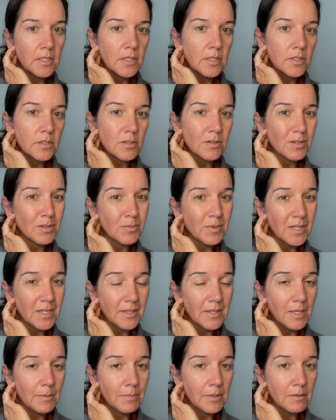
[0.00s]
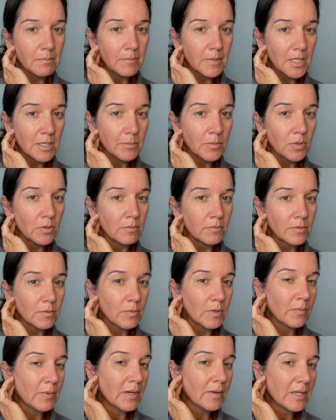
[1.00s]
So you want to keep it minimal.
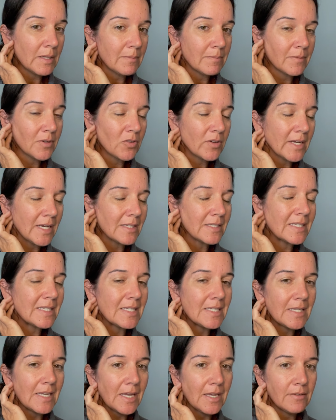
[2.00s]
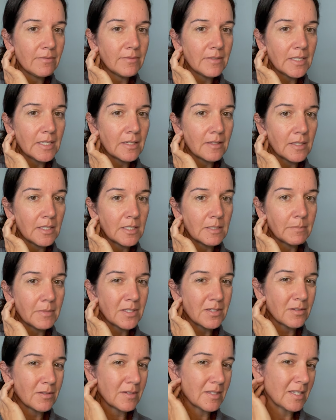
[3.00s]
We want to create safety in these
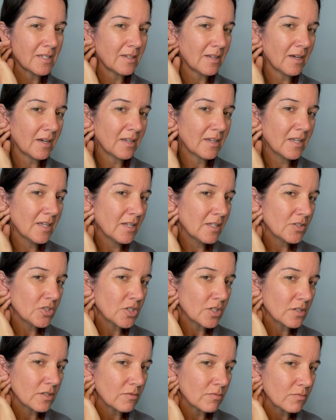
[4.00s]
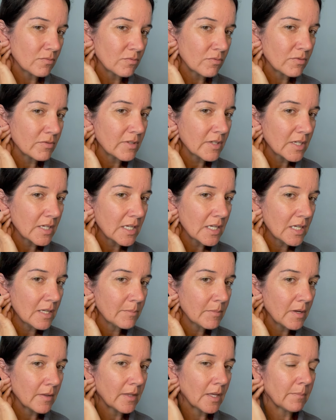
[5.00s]
muscles and not just
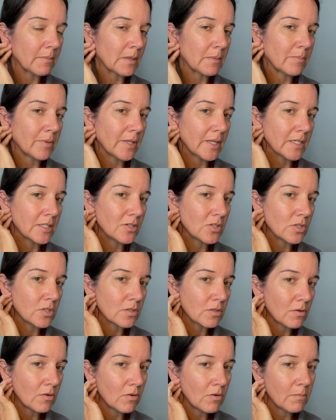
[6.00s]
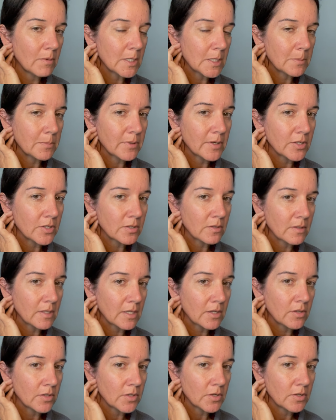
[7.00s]
ream on them and apply so much pressure that
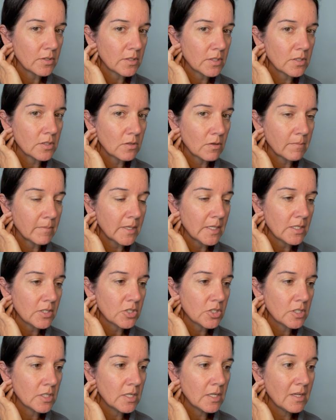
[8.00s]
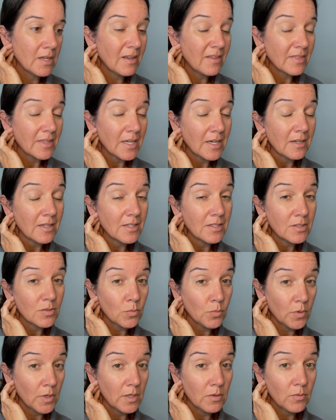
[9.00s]
it hurts so much. That is
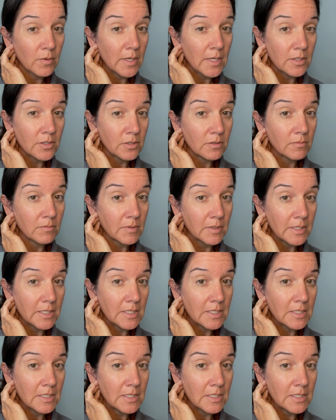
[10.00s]
one way to release